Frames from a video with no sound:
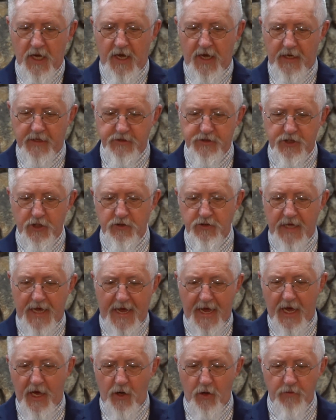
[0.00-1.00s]
And so
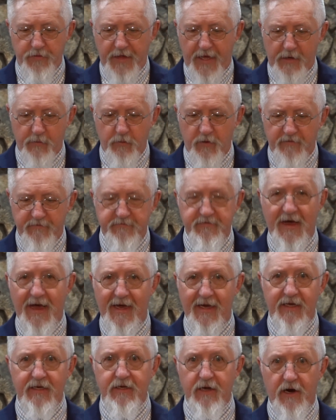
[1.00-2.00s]
now then we
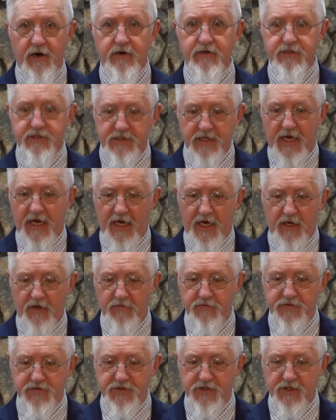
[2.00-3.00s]
find
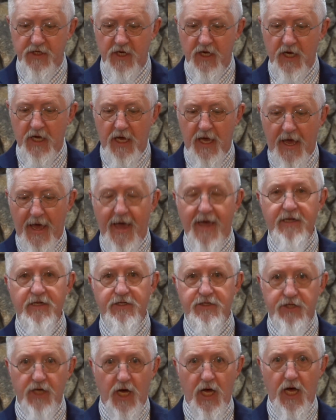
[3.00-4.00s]
ourselves
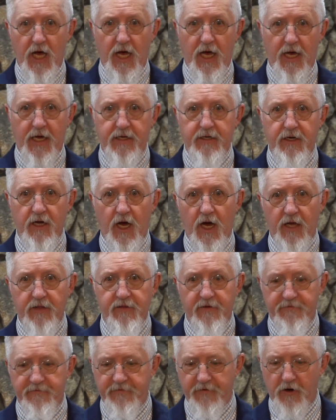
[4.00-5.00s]
at dawn on
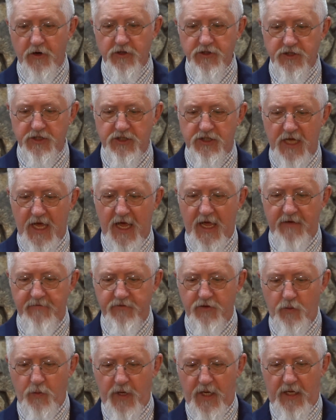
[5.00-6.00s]
the first day of
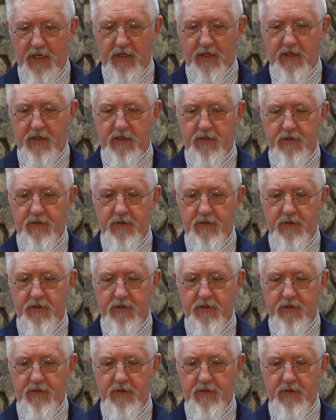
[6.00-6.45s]
the week.